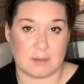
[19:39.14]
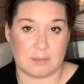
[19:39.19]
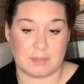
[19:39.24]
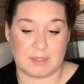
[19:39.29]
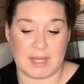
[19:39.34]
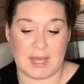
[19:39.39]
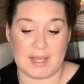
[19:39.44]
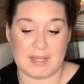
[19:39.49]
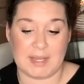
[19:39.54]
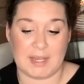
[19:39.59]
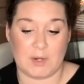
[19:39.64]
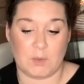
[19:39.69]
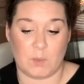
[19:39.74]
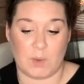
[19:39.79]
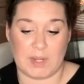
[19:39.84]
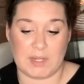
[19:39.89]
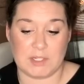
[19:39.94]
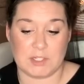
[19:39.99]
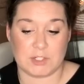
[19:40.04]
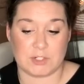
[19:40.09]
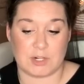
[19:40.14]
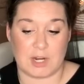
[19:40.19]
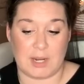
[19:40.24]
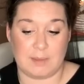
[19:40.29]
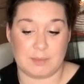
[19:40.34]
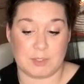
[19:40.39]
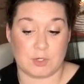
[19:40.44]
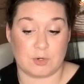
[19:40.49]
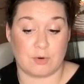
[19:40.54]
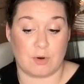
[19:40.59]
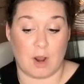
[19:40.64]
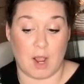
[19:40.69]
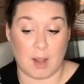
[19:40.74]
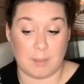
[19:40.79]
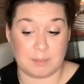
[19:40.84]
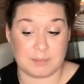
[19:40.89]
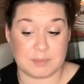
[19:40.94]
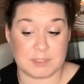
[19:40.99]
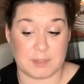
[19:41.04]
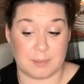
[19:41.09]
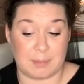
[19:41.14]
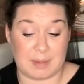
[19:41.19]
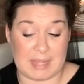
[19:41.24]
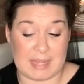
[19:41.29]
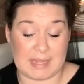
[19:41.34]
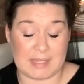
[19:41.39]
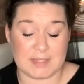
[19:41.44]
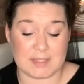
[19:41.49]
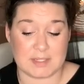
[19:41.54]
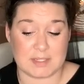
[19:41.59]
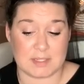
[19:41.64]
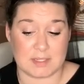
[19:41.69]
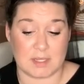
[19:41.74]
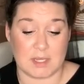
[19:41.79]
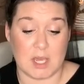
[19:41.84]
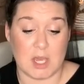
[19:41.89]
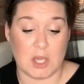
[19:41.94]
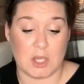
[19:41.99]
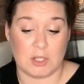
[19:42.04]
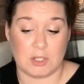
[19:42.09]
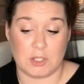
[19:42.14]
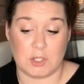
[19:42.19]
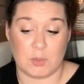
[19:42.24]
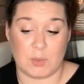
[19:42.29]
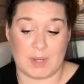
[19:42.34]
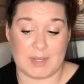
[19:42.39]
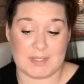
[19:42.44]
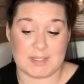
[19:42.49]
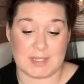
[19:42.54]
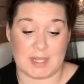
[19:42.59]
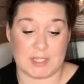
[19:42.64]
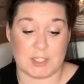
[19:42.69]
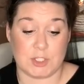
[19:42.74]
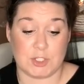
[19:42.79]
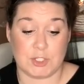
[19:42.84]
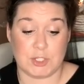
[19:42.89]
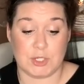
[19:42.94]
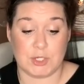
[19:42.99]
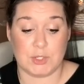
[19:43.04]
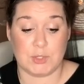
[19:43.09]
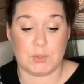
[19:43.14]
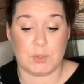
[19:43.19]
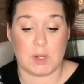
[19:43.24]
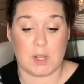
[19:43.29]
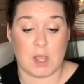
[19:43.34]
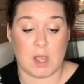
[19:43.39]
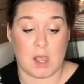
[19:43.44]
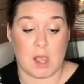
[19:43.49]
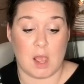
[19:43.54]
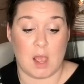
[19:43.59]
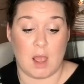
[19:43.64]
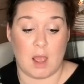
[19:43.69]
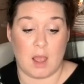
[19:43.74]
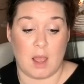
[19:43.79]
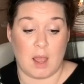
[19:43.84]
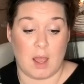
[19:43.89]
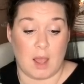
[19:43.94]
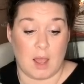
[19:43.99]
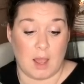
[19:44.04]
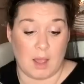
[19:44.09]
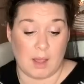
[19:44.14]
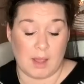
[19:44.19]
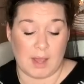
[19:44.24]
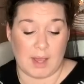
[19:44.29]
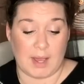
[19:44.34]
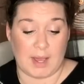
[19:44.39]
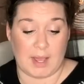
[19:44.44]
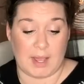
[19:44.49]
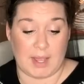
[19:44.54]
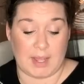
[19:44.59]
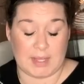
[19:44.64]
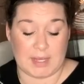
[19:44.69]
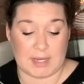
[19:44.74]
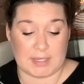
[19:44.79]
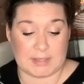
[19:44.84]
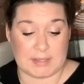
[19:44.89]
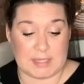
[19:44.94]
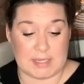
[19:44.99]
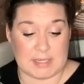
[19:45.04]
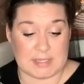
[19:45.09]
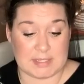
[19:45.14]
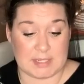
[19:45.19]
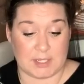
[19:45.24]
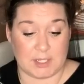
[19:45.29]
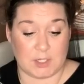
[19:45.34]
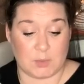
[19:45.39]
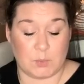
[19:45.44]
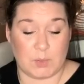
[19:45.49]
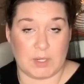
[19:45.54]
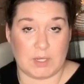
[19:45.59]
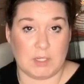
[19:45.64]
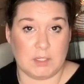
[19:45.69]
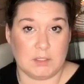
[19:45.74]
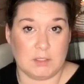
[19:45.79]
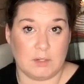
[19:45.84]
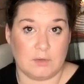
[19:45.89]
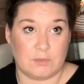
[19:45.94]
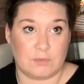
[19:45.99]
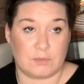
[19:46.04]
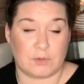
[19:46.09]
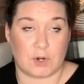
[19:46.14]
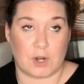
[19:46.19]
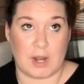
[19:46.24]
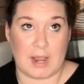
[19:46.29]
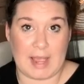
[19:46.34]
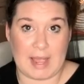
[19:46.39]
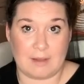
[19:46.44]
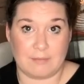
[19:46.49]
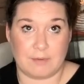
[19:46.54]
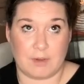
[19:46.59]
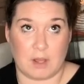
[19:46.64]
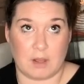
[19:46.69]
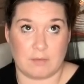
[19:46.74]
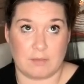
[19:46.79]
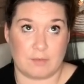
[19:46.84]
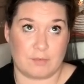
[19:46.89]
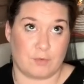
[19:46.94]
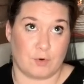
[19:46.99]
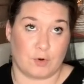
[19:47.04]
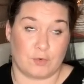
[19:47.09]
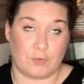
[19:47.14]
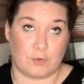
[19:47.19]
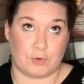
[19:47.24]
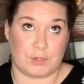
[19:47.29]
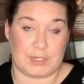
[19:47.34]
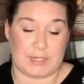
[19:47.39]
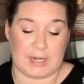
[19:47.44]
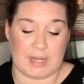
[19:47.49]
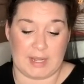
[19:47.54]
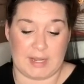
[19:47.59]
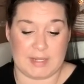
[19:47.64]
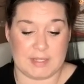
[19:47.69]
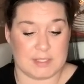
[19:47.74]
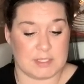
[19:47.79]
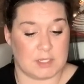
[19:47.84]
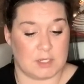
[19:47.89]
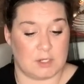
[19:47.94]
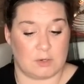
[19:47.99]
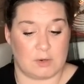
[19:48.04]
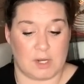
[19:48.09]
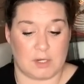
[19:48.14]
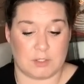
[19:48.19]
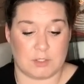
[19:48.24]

black and white striped cropped pants, US size 2. I got these at Goodwill for half off of $4.49, so around